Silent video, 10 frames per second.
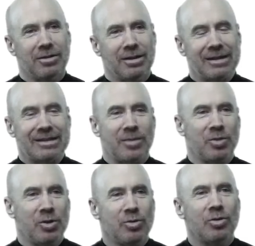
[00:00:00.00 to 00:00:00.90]
except
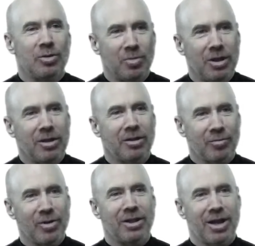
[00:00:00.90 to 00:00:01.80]
you could be
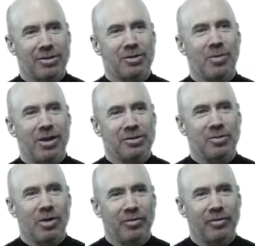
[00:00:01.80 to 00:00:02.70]
3,000 miles
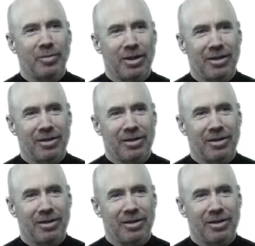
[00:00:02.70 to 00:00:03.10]
away from me,